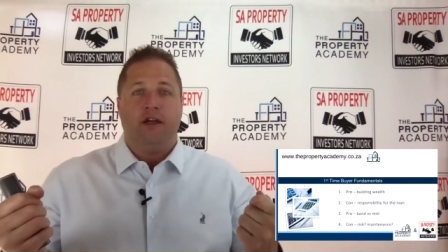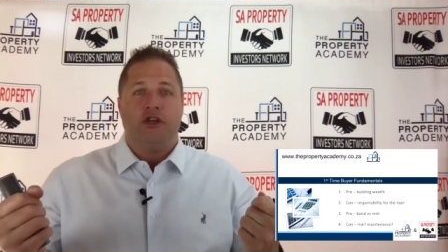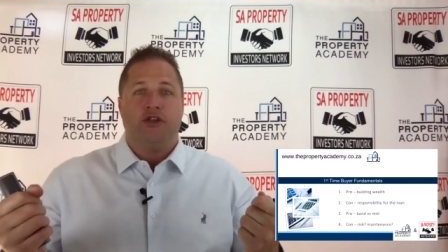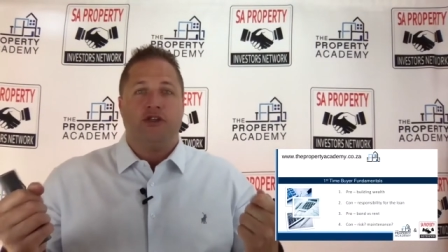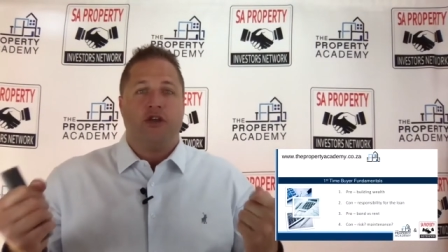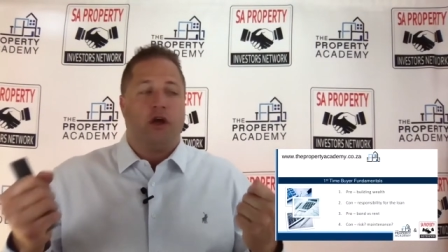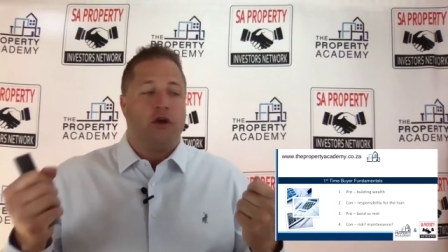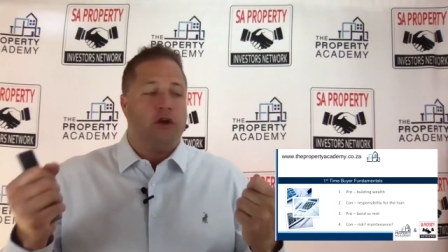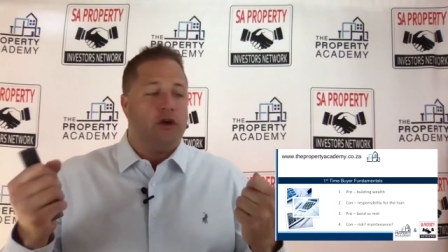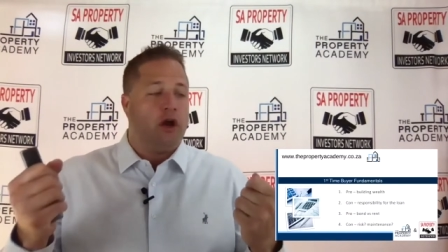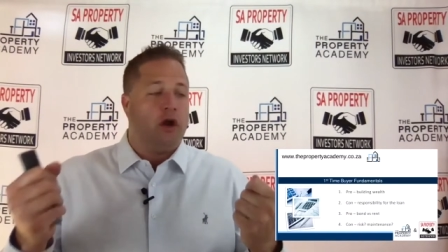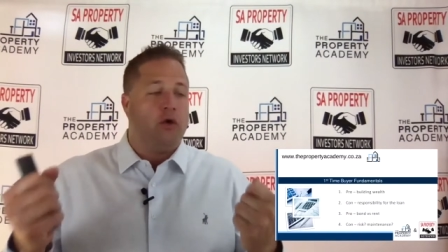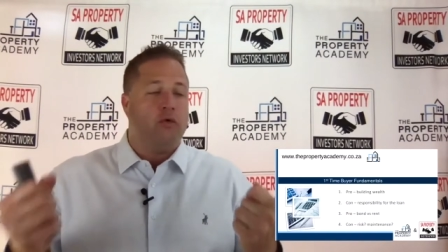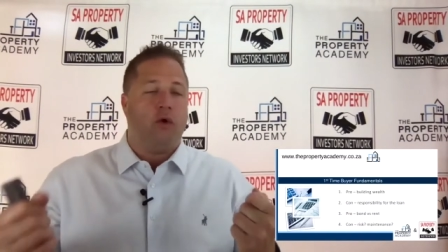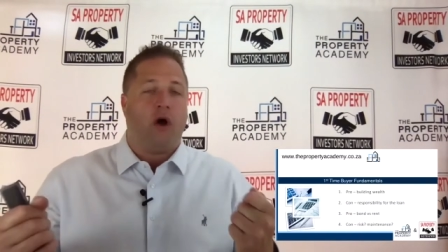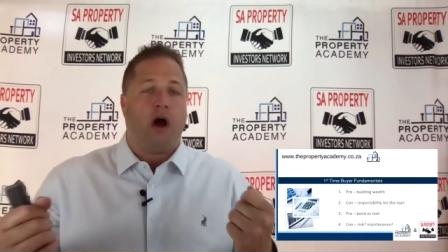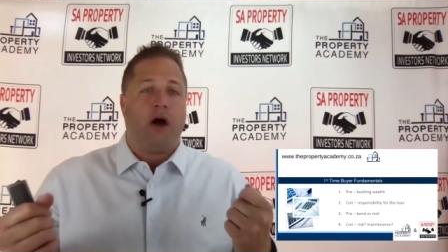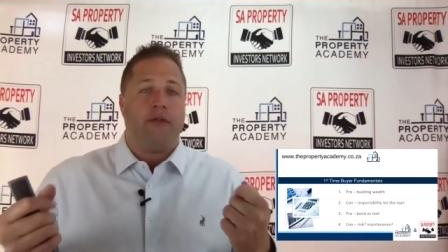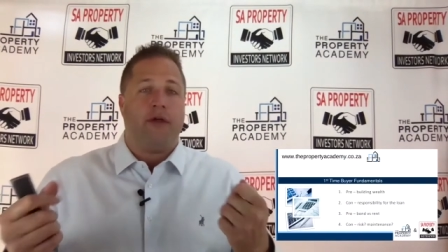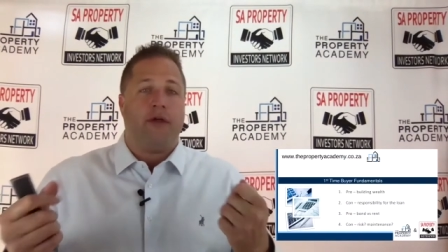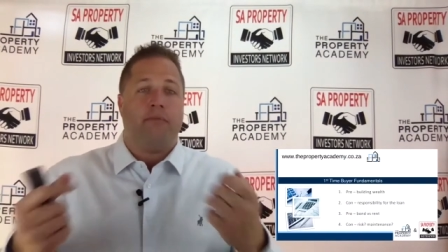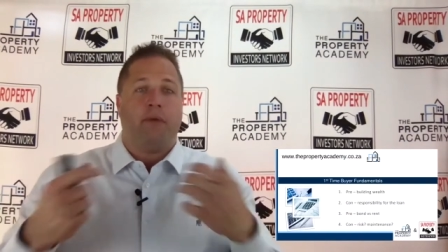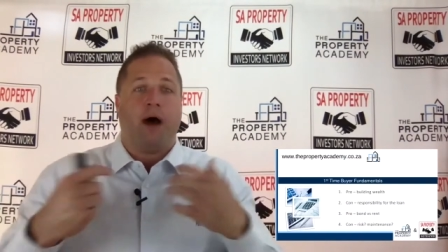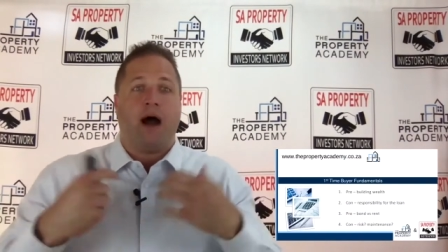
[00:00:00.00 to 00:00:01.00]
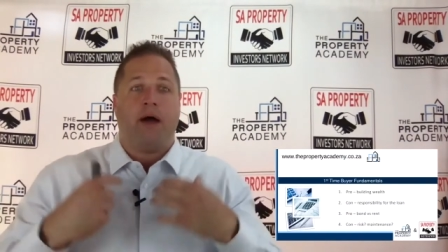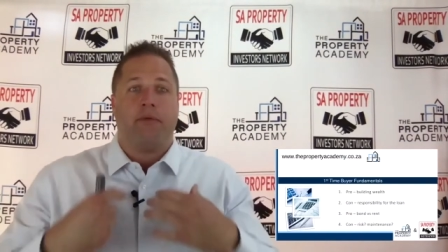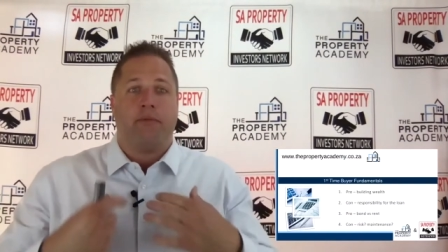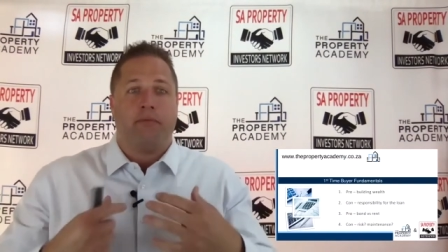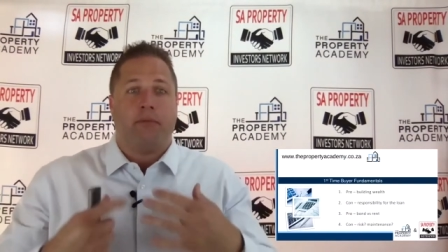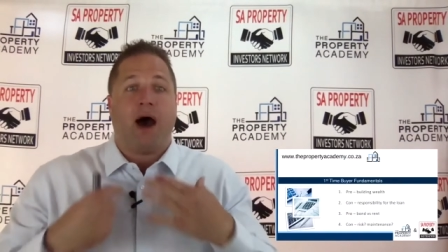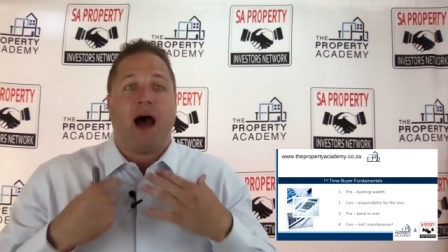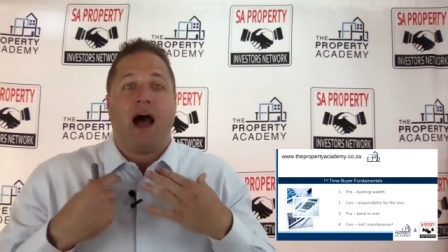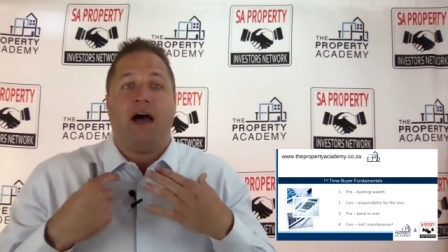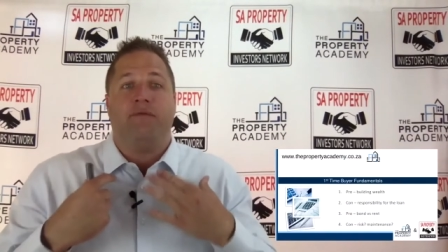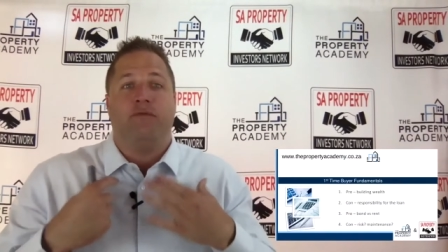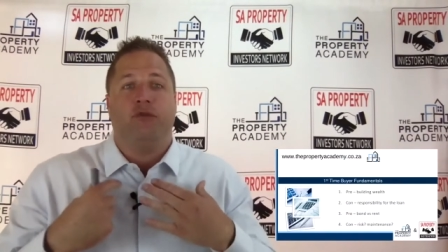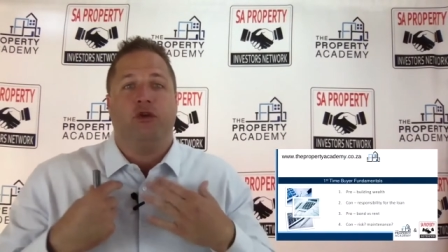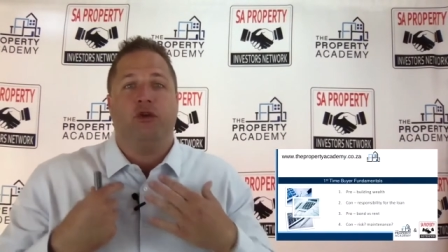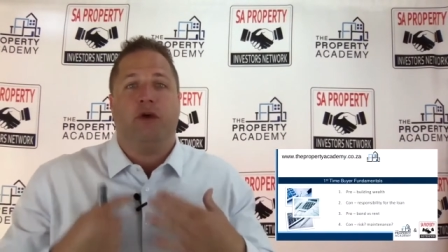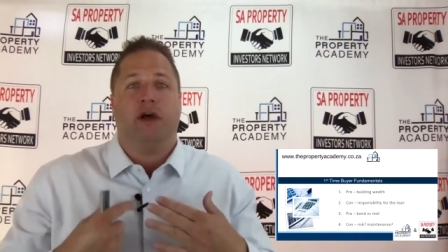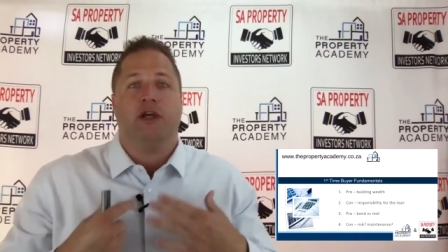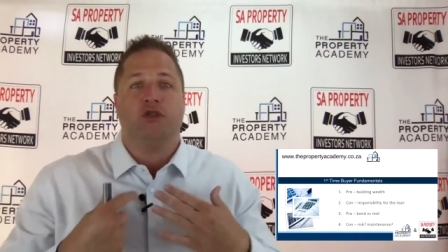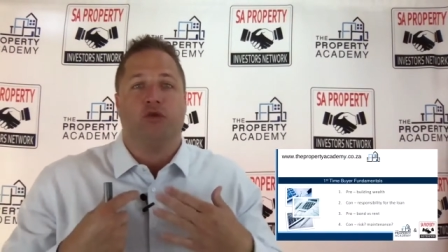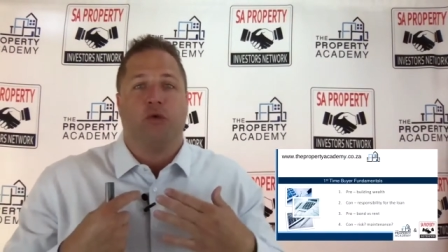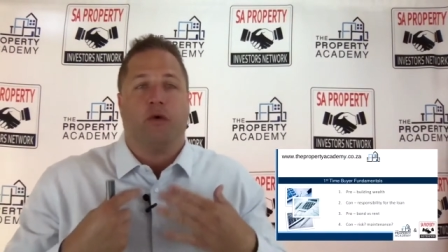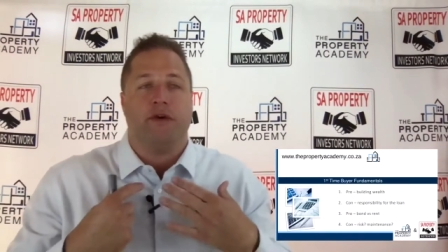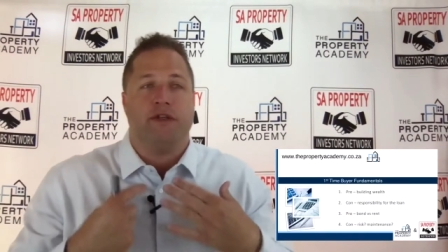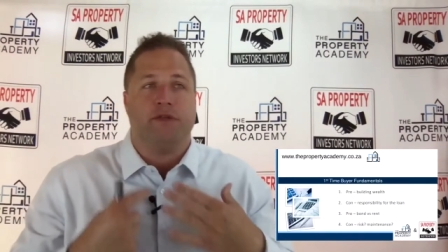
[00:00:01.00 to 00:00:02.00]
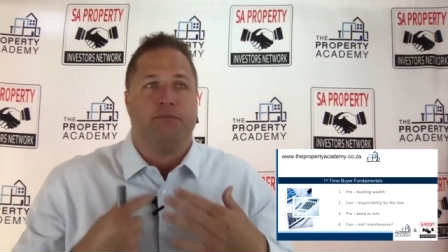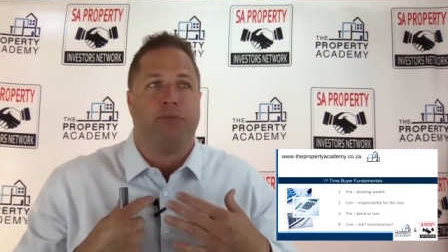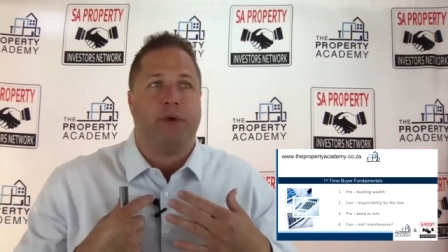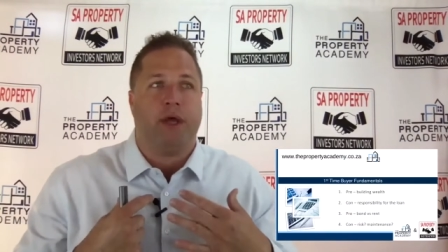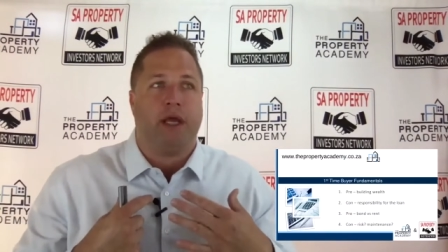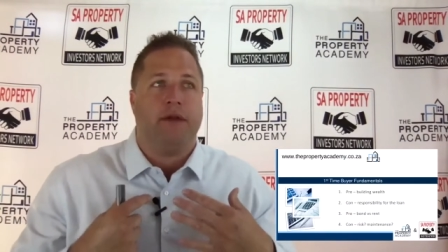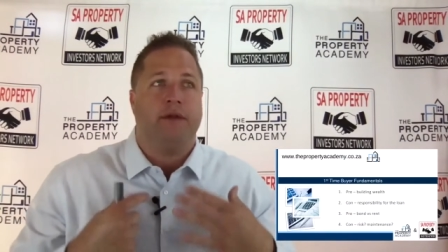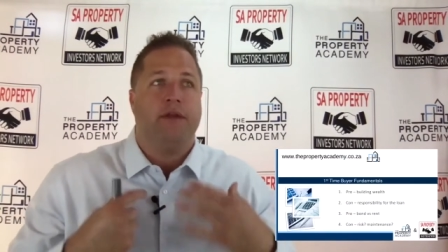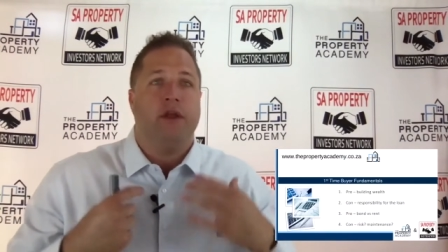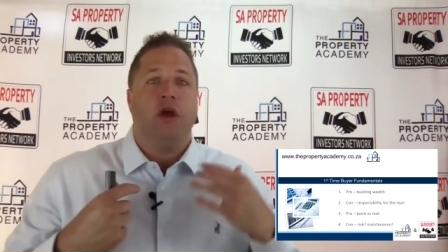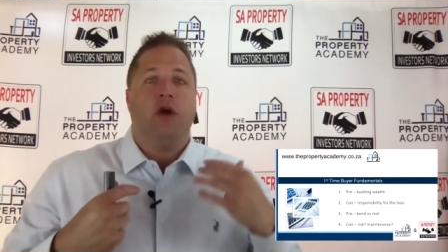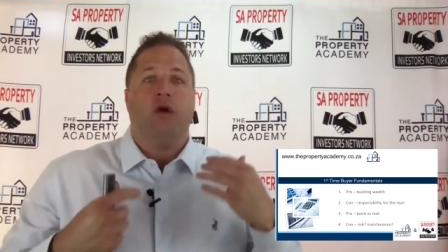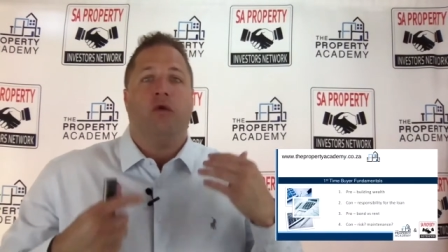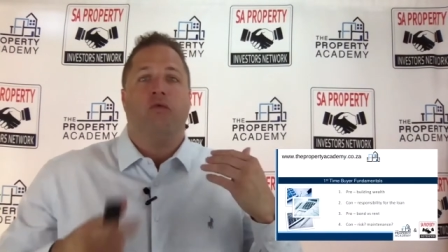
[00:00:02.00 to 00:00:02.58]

So, you know, rather, my, my view has always been